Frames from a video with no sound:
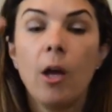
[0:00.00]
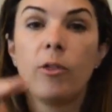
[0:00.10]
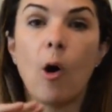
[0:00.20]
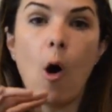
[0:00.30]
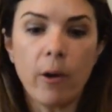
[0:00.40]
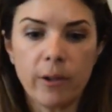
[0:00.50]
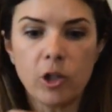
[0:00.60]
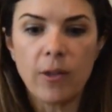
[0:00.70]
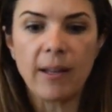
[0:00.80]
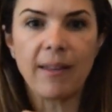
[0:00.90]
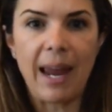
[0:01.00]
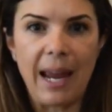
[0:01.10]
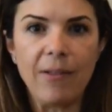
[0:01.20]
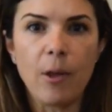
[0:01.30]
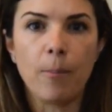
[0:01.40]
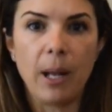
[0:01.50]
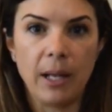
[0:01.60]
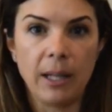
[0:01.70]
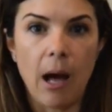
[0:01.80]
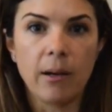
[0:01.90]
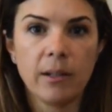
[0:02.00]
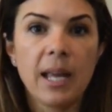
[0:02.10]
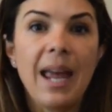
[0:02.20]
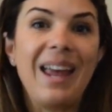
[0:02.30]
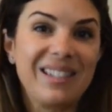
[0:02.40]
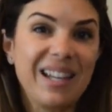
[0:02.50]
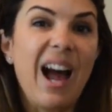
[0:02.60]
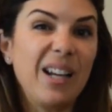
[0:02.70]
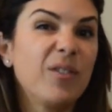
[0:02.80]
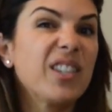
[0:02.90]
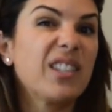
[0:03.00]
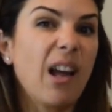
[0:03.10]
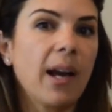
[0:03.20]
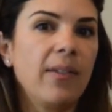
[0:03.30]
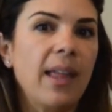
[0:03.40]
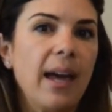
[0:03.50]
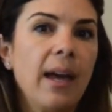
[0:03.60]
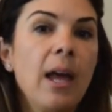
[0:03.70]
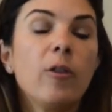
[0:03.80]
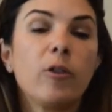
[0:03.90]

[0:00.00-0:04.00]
the oxygen that's in the lungs is kind of stuck in there.